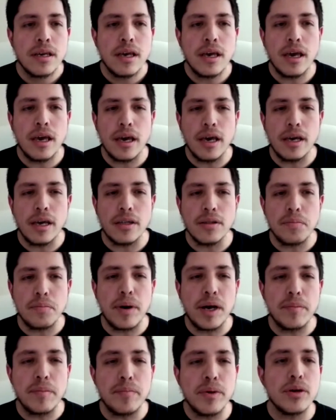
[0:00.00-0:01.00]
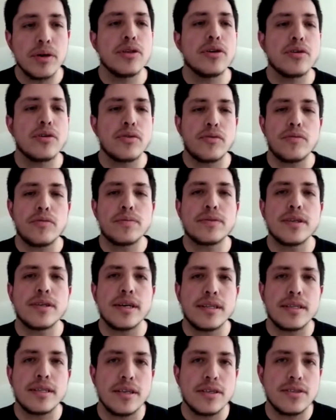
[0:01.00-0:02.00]
And by building groups
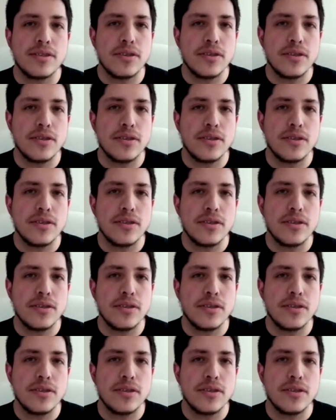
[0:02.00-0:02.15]
like this,